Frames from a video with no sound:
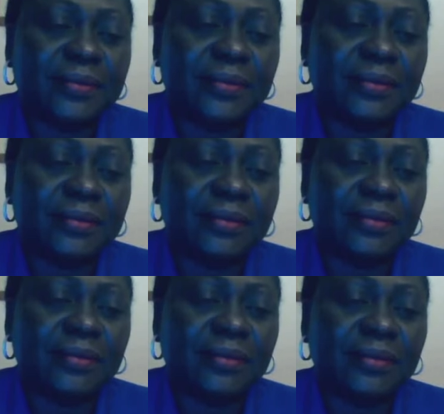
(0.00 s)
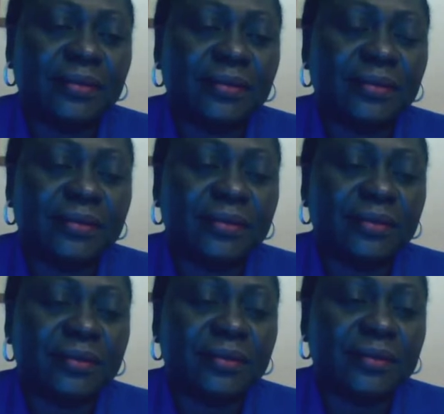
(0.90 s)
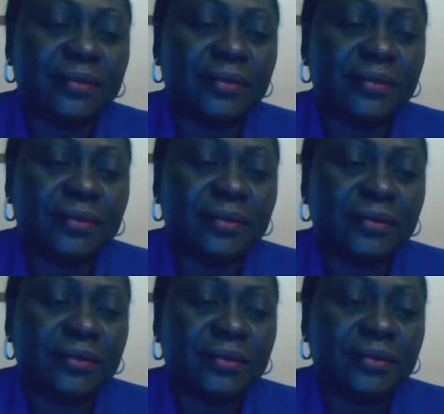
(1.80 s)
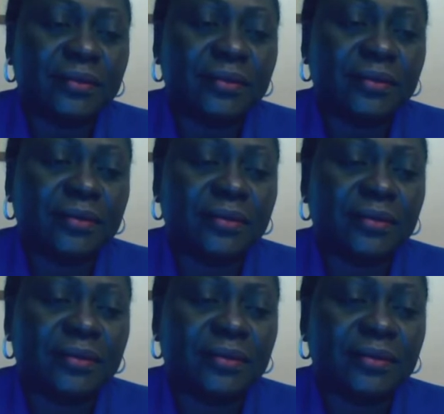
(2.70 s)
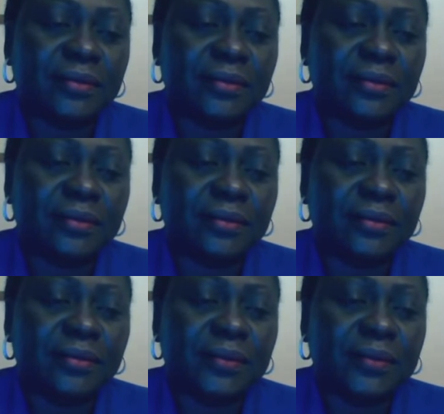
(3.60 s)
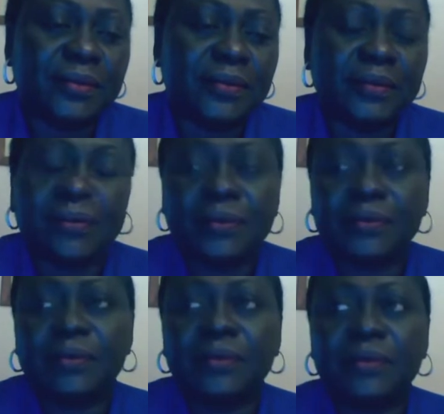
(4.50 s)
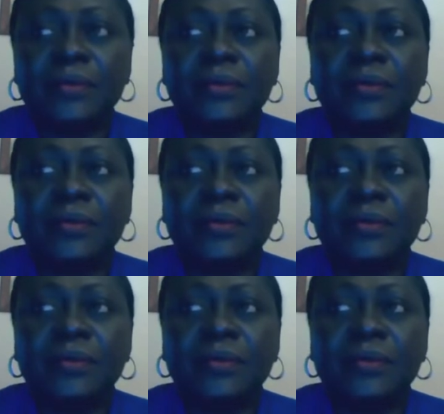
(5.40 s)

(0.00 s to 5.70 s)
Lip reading: (silent)